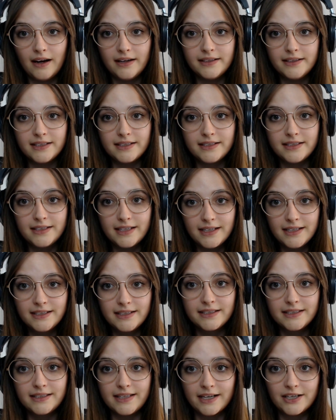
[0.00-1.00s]
Distinct
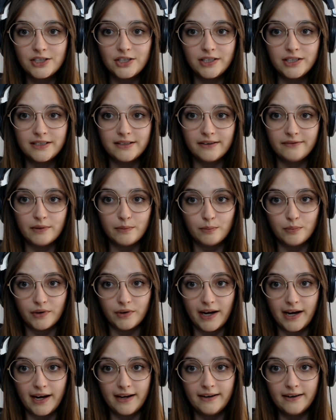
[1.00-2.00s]
sections of the
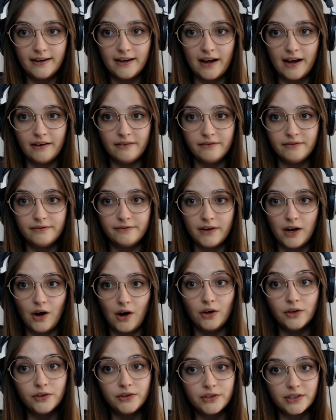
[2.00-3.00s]
brain have
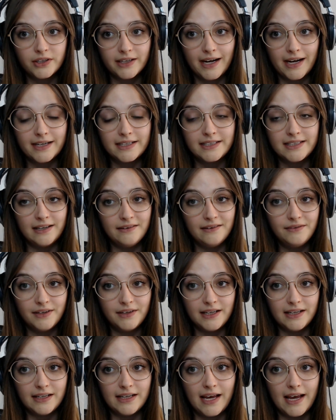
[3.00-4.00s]
altered
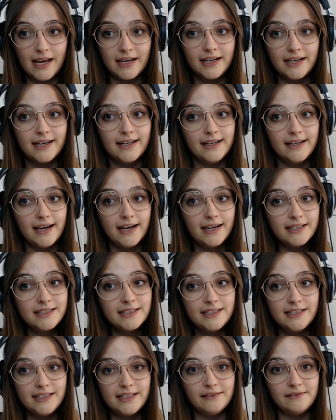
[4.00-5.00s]
activity and
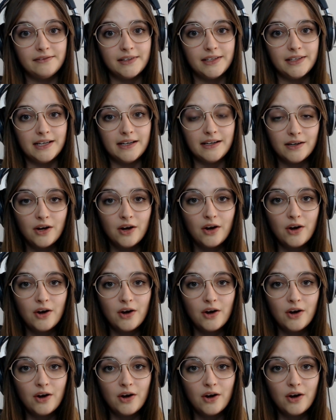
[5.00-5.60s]
connectivity